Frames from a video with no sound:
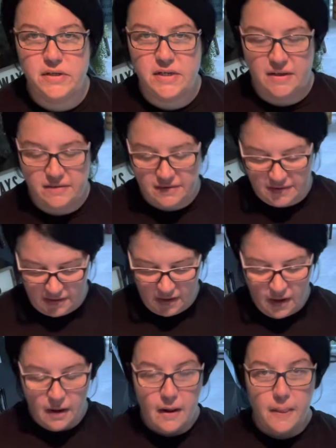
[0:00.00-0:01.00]
disc.
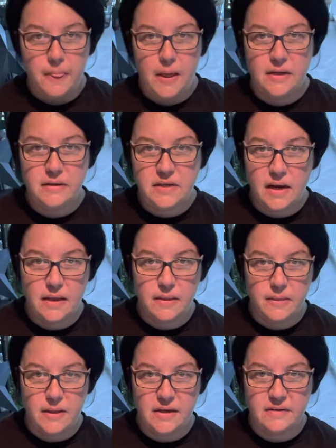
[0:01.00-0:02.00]
Then
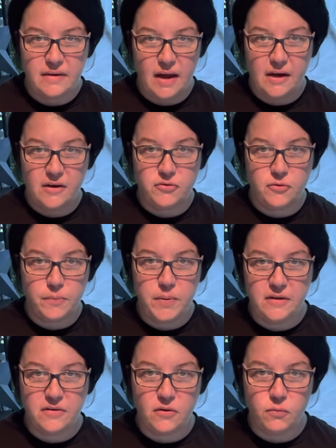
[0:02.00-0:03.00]
take this extra
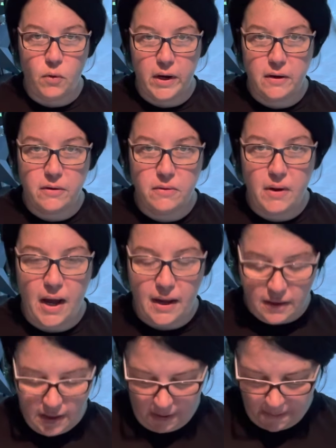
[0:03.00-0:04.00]
piece of wire you
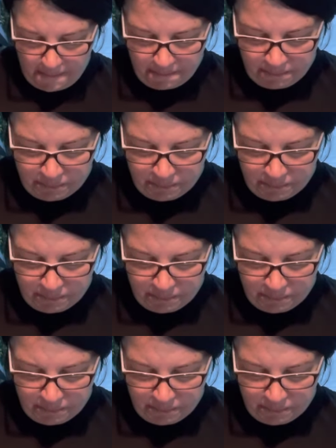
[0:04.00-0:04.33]
got here